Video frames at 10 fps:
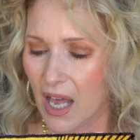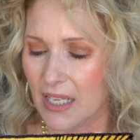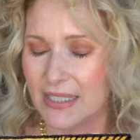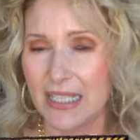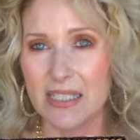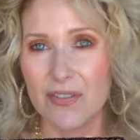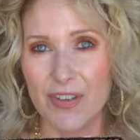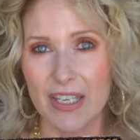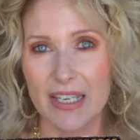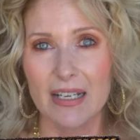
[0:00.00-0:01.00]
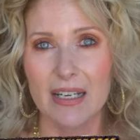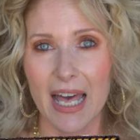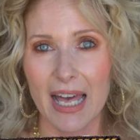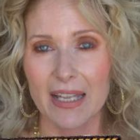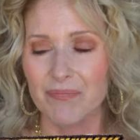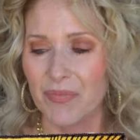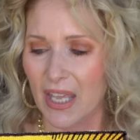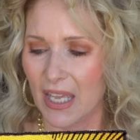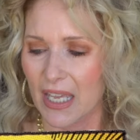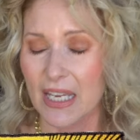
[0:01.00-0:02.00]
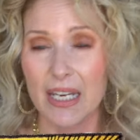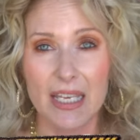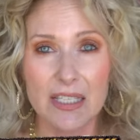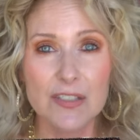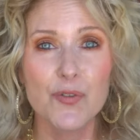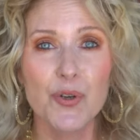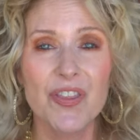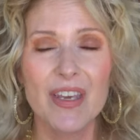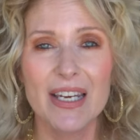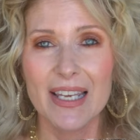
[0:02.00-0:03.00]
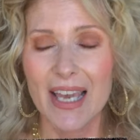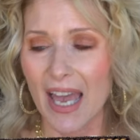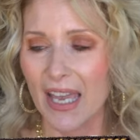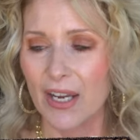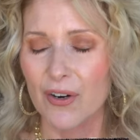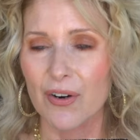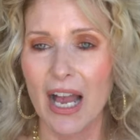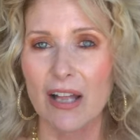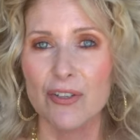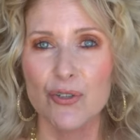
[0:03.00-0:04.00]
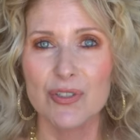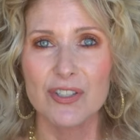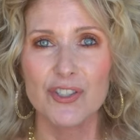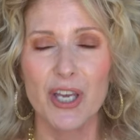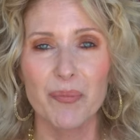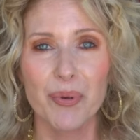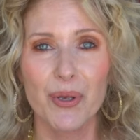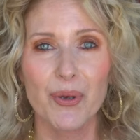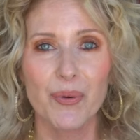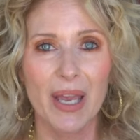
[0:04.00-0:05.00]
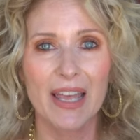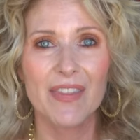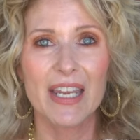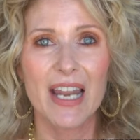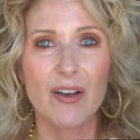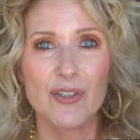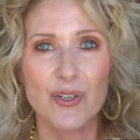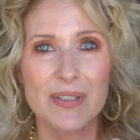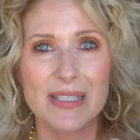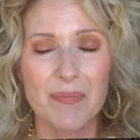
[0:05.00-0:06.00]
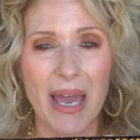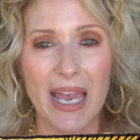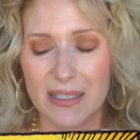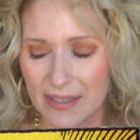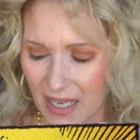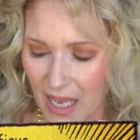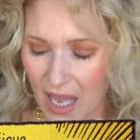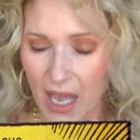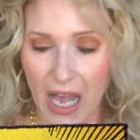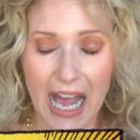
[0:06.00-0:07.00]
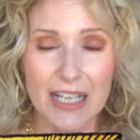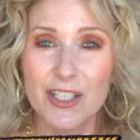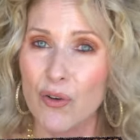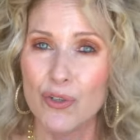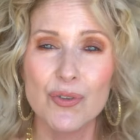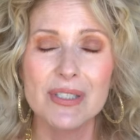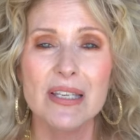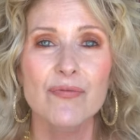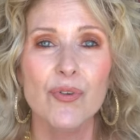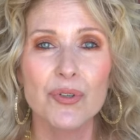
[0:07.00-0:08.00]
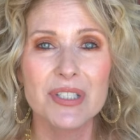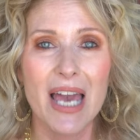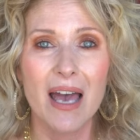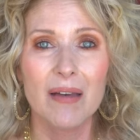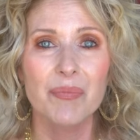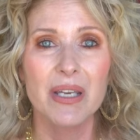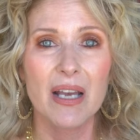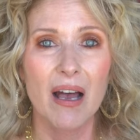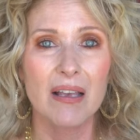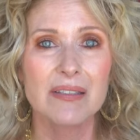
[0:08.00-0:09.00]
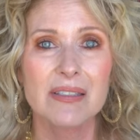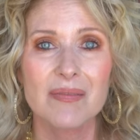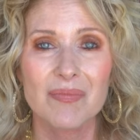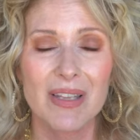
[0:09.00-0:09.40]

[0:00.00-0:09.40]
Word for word: uh, Densifique line. It is for thinning hair. I'll use the shampoo and then I'll use the mask. I don't use them full time because